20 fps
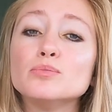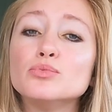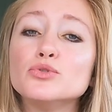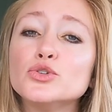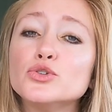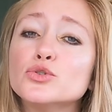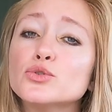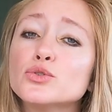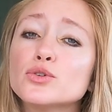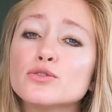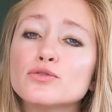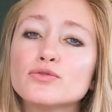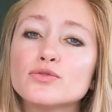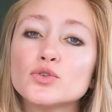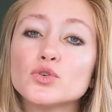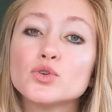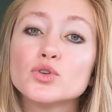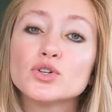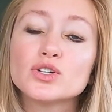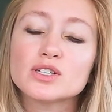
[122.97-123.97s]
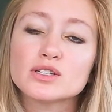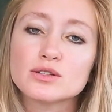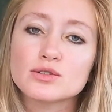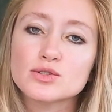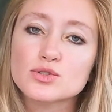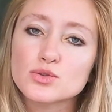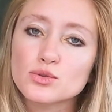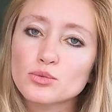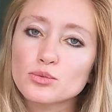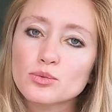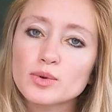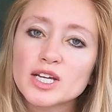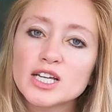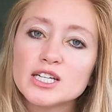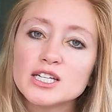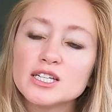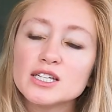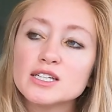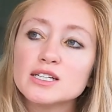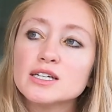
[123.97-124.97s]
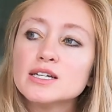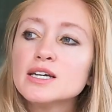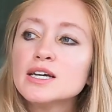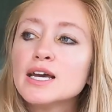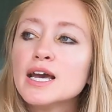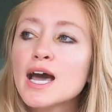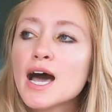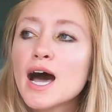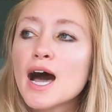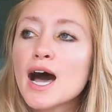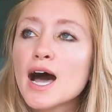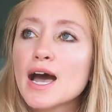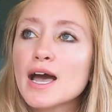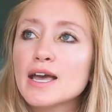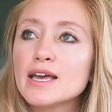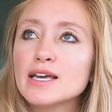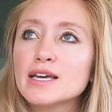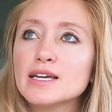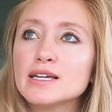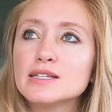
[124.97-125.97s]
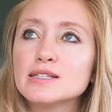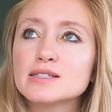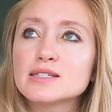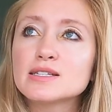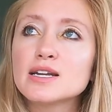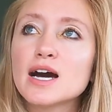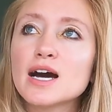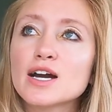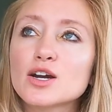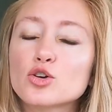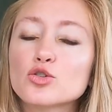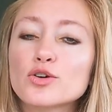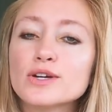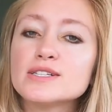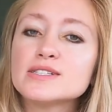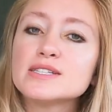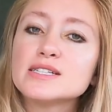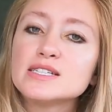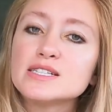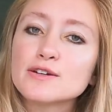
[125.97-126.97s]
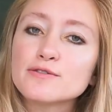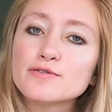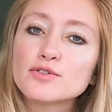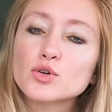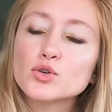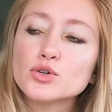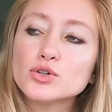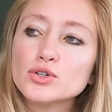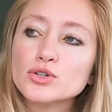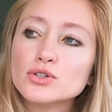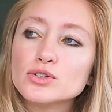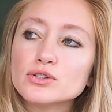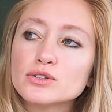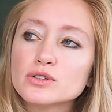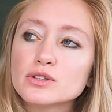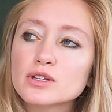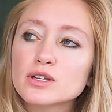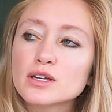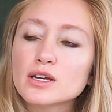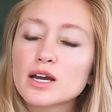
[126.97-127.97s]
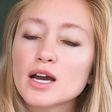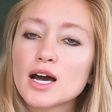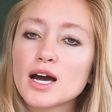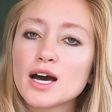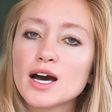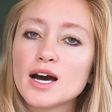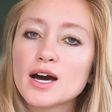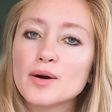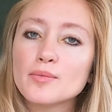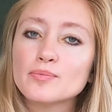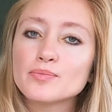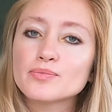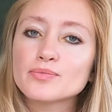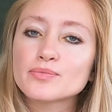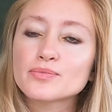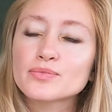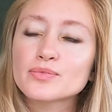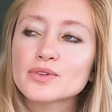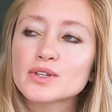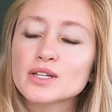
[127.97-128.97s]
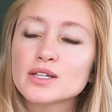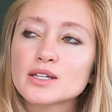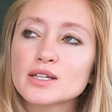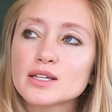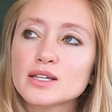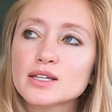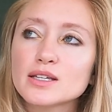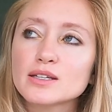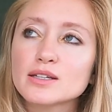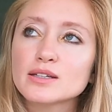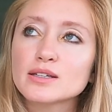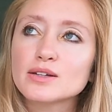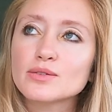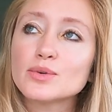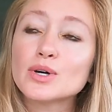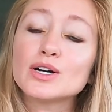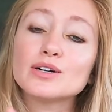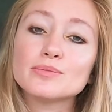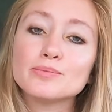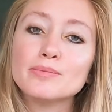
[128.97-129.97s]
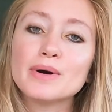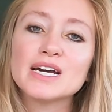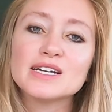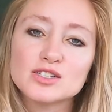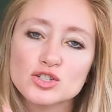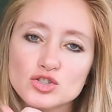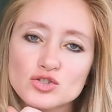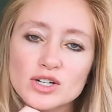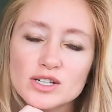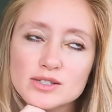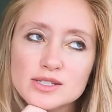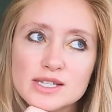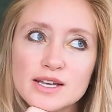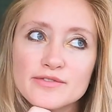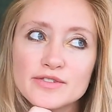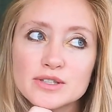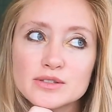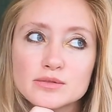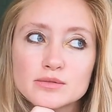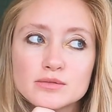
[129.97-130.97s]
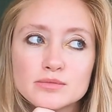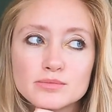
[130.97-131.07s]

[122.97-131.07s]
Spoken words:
beautiful and serene. It's not crazy difficult. Well, minus Trail 7.